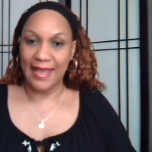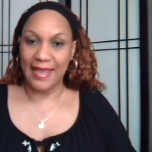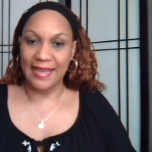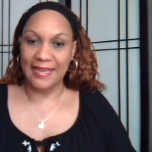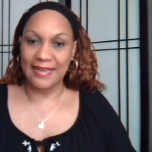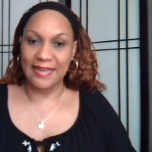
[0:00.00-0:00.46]

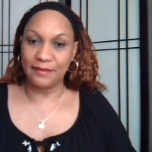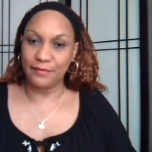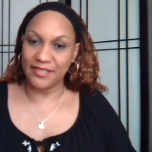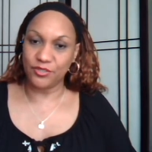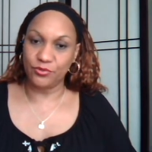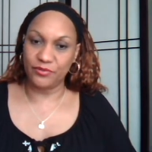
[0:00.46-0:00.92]
And in
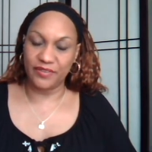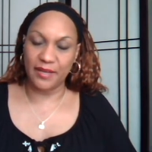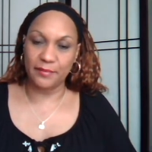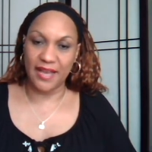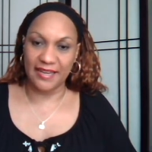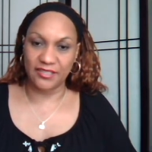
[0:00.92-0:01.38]
my twin
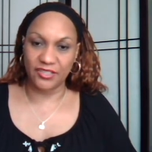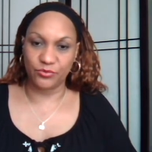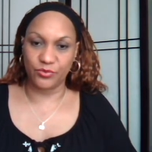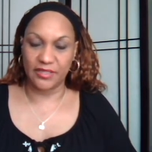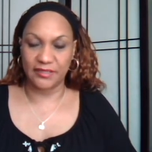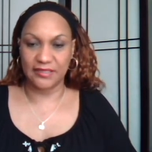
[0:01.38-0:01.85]
flame guidance
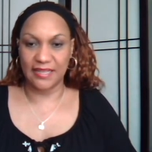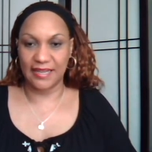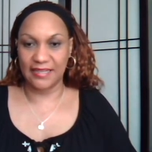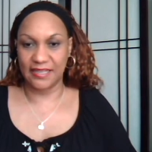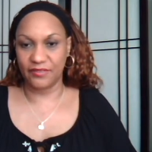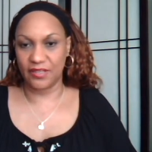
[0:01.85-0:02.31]
readings,
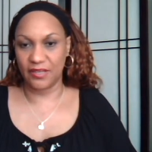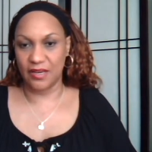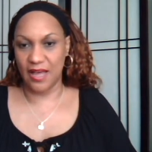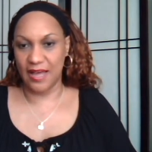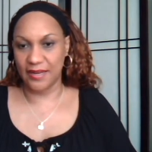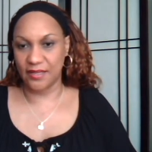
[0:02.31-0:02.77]
I give a
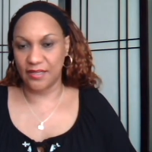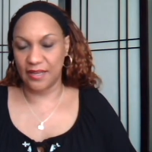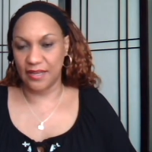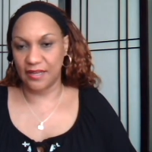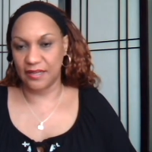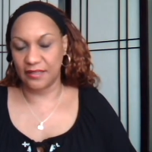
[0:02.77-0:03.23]
lot
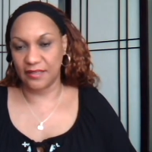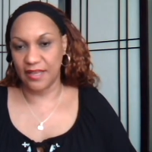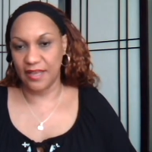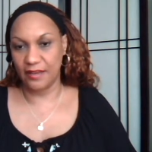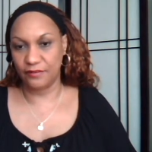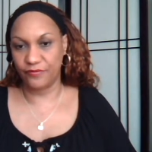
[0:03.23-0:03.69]
of
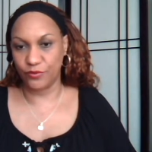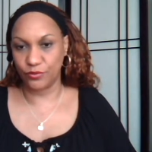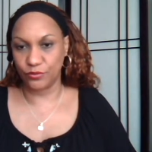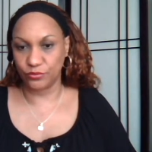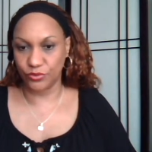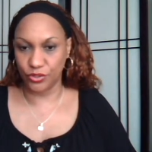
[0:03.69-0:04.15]

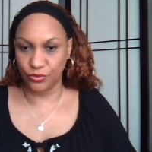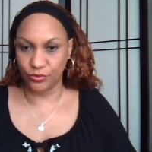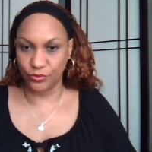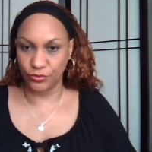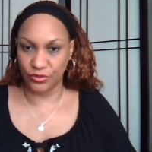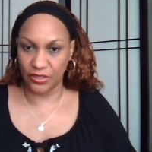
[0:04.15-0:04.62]
helpful
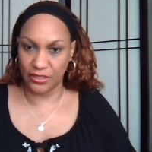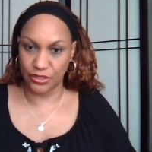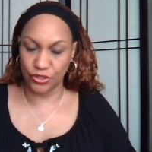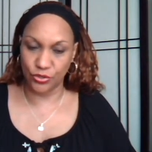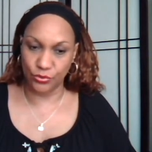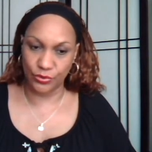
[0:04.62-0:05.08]
tools
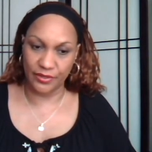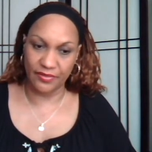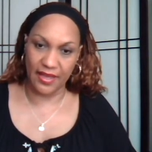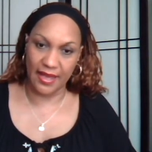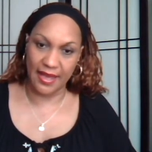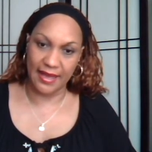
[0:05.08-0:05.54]
in doing
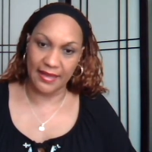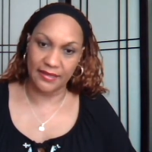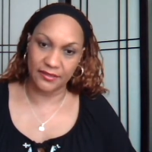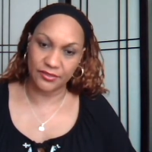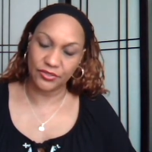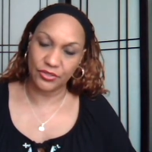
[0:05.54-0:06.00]
that,
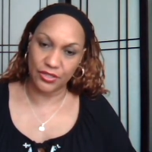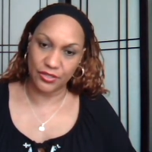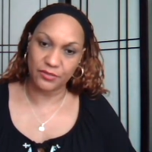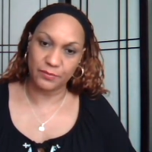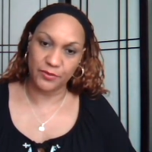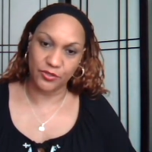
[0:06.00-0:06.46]
and, you
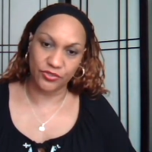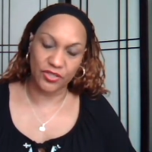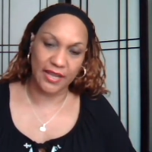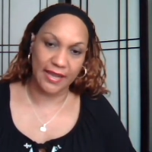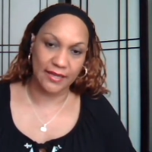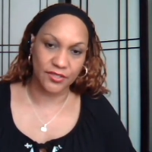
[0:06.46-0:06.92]
know,
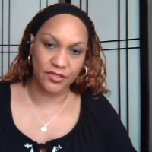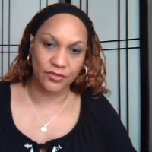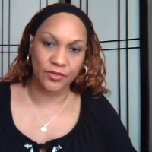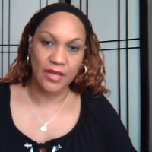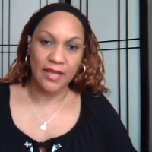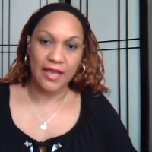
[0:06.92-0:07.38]
spiritual
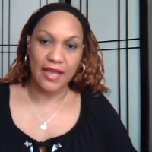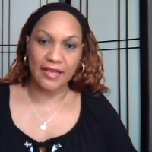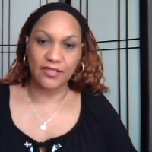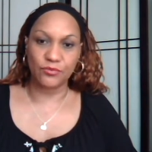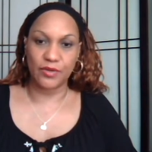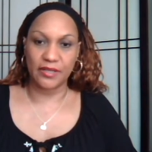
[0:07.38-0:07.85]
counsel,
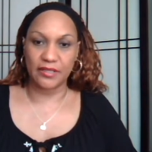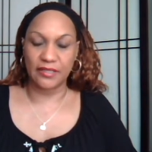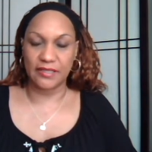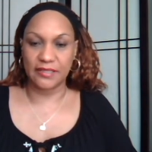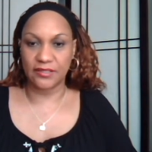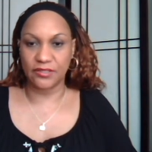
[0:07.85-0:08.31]
as
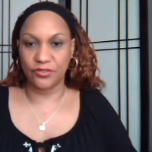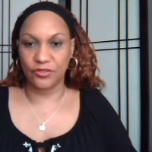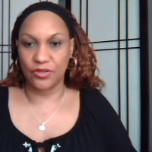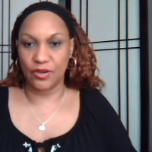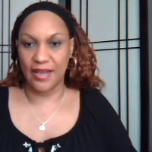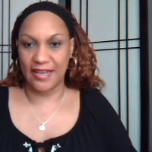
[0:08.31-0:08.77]
well as,
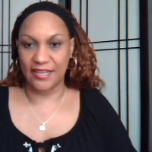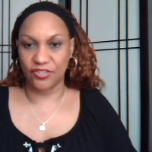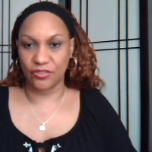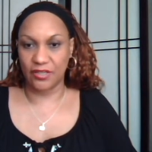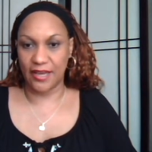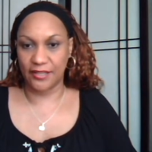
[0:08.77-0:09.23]
you know,
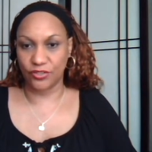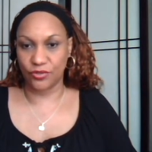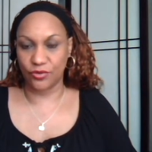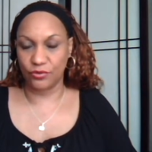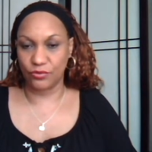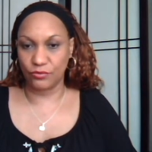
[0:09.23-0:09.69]

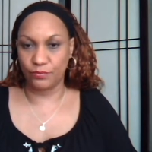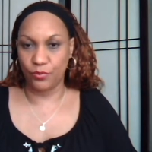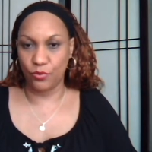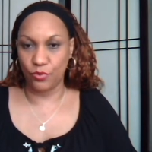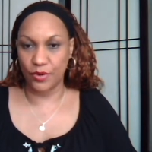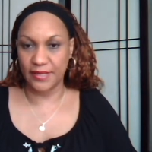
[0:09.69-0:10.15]
astrological
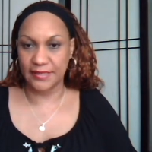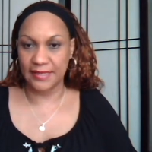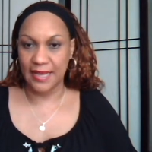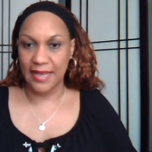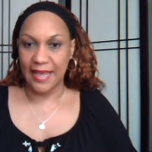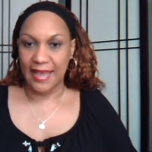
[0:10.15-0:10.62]

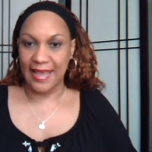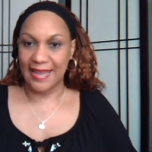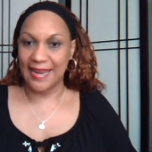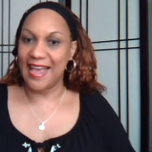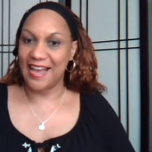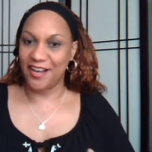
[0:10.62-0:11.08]
points
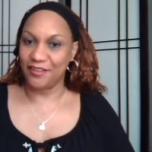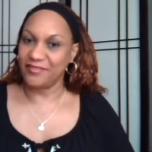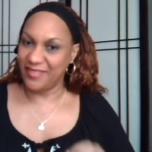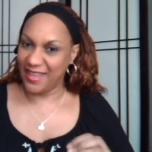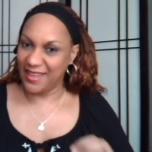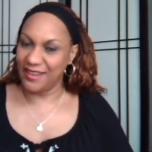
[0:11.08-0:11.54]
and how
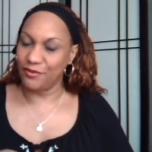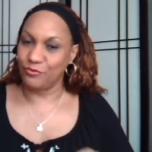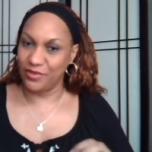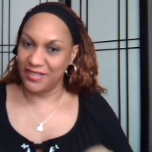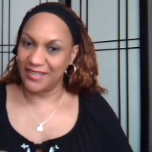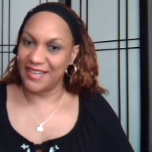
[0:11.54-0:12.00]
they
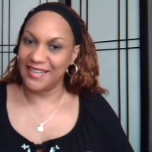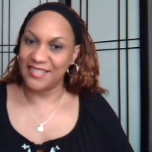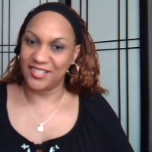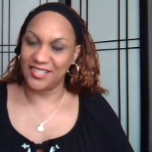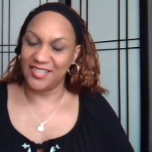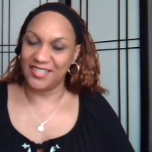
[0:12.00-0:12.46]

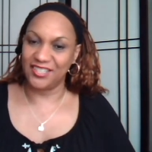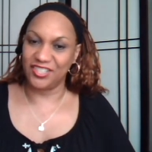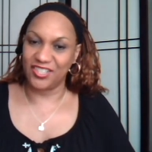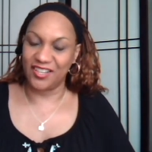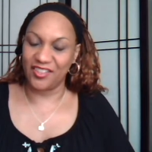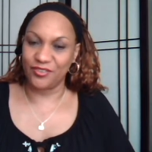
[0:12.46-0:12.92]
relate to
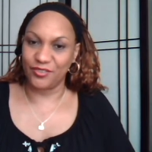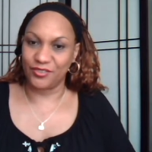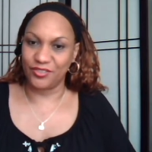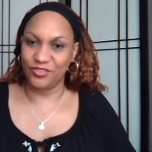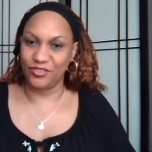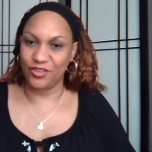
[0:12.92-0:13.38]
each
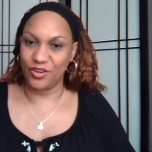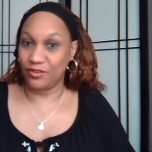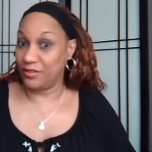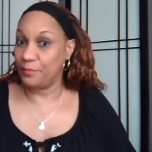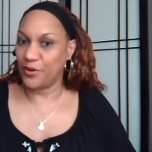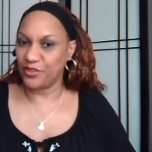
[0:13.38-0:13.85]
other, you know,
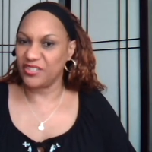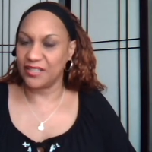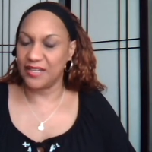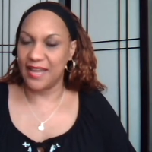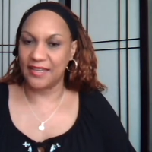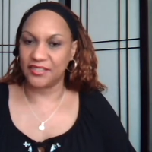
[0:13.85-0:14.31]
on a
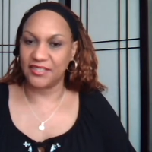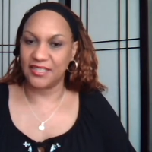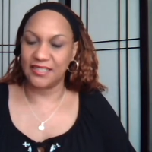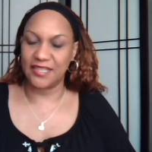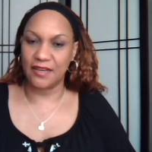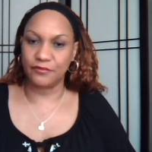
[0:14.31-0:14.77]

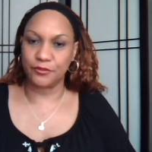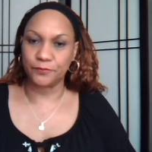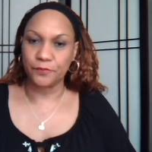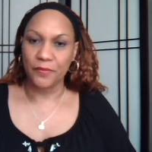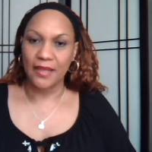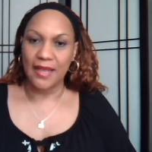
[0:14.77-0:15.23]
personality level.